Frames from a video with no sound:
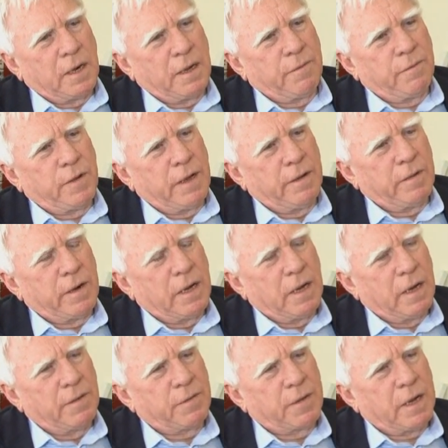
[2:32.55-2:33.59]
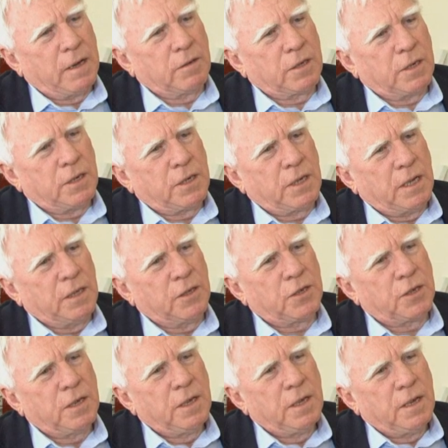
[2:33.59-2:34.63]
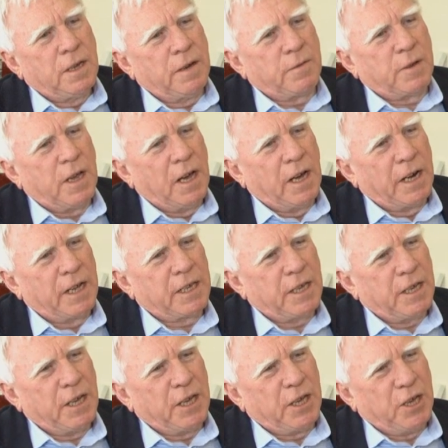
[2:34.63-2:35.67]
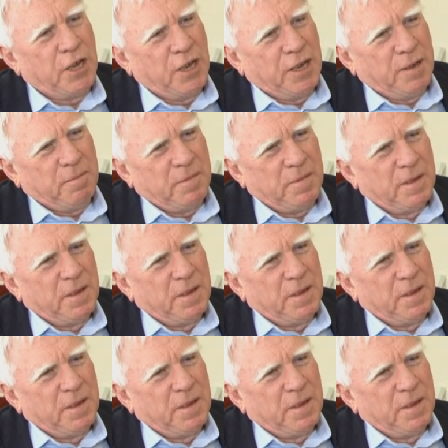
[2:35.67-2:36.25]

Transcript: like 5,500 tonnes of garlic a year.